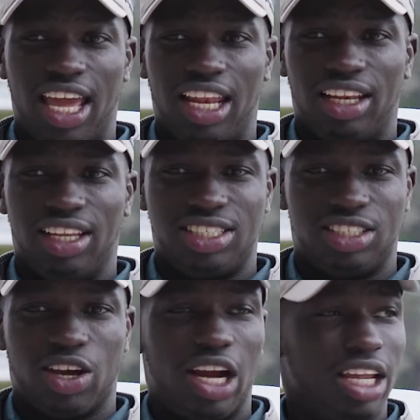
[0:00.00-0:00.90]
And this
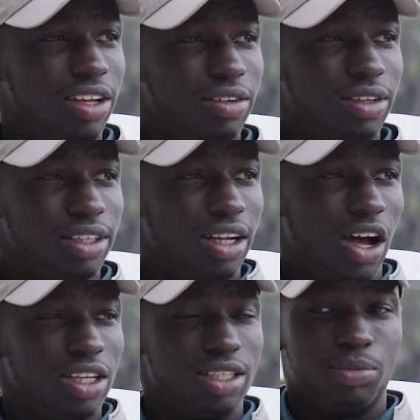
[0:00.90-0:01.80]
is already
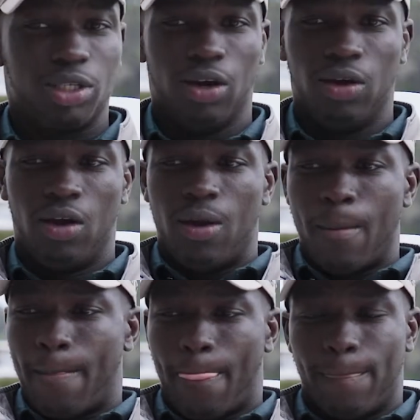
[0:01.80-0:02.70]
awesome. So
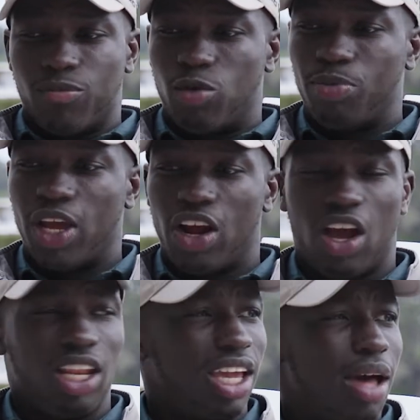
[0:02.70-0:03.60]
from there
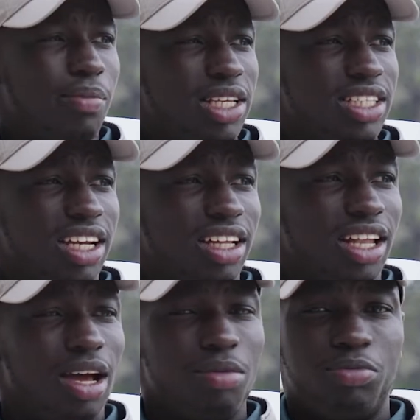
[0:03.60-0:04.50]
on, he got me a set of
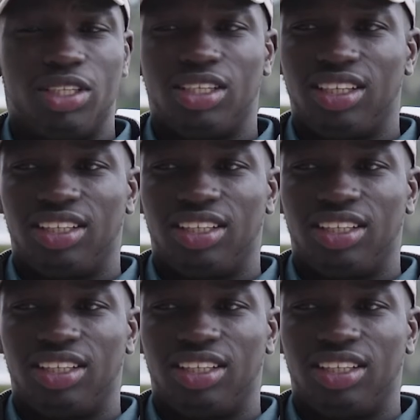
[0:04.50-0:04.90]
clubs.